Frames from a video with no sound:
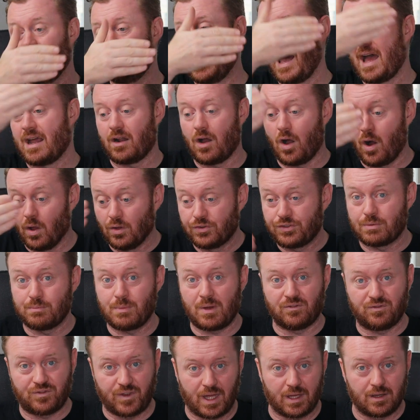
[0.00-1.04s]
in that
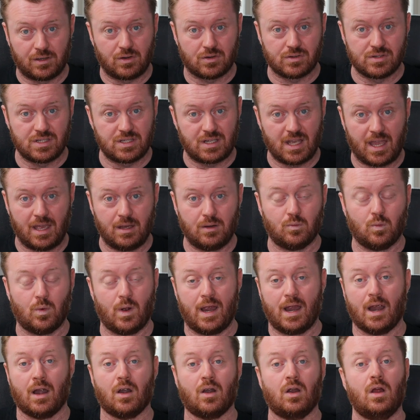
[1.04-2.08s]
ultimate failure state
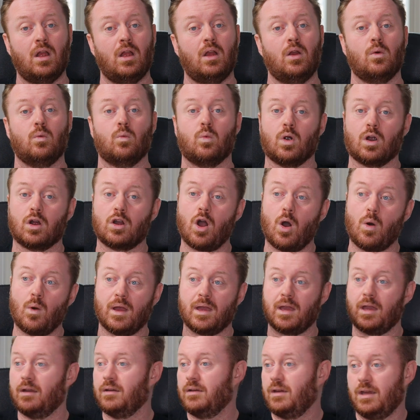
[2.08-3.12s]
where we're
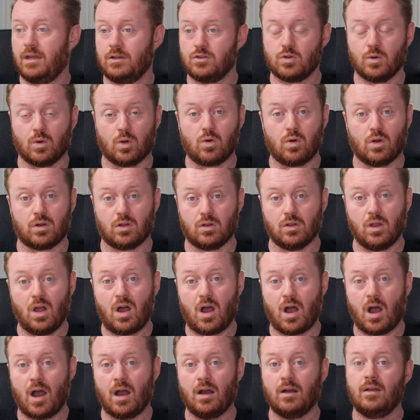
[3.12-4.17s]
going into a court of
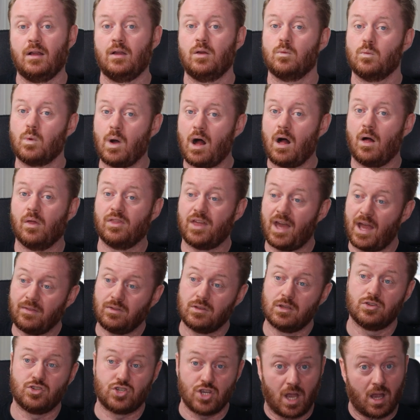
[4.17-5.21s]
law, well, then
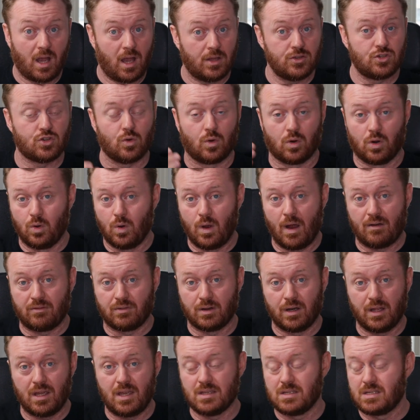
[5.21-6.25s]
the judge or
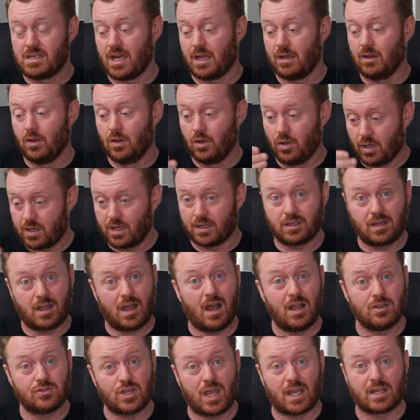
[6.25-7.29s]
whoever it is can look at the
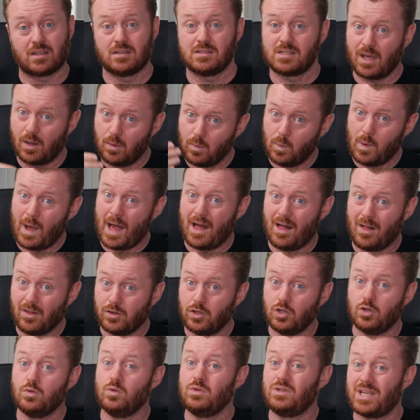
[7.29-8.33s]
contract and say,
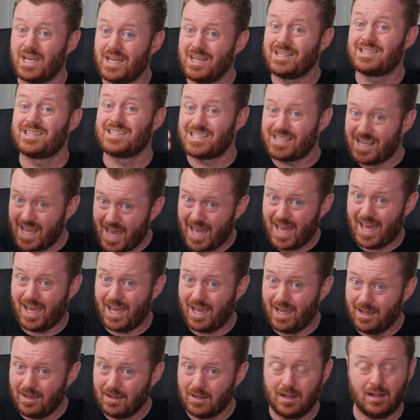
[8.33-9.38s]
well, you did
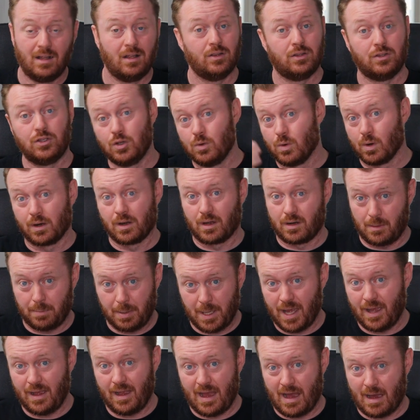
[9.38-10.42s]
say you were going to
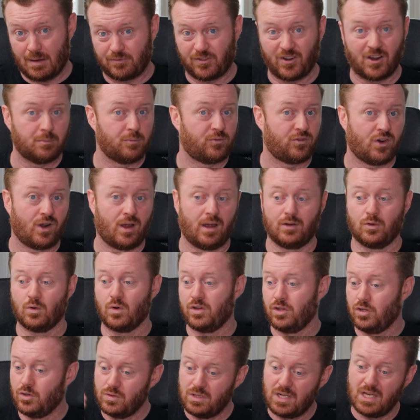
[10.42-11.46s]
pay half up front,
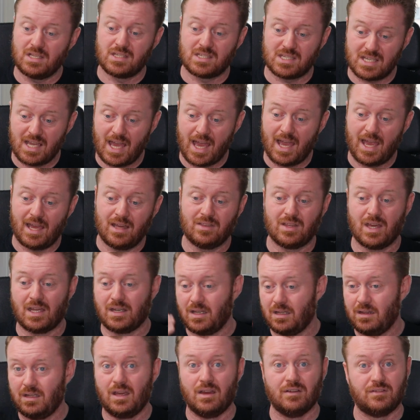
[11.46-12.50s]
or you did say that
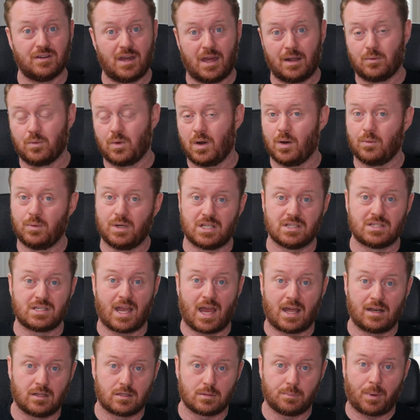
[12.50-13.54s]
in the event where we
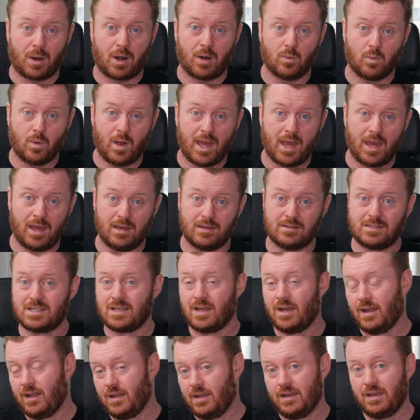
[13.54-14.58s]
decided to part ways,